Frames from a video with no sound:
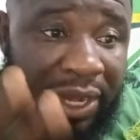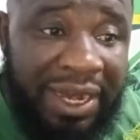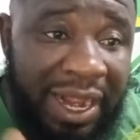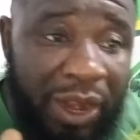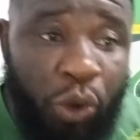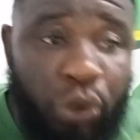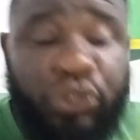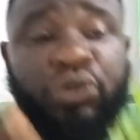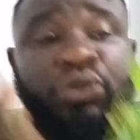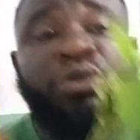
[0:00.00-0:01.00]
that can
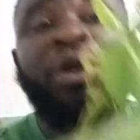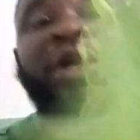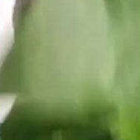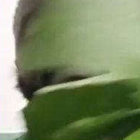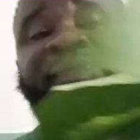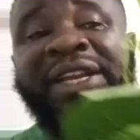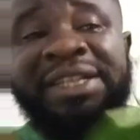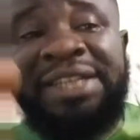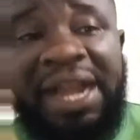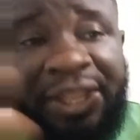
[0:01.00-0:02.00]
cause you
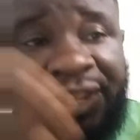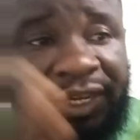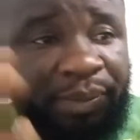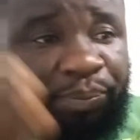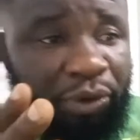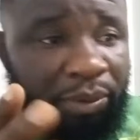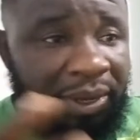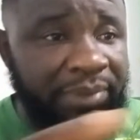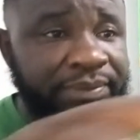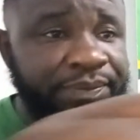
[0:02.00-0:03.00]
either kidney
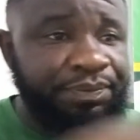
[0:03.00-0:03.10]
problem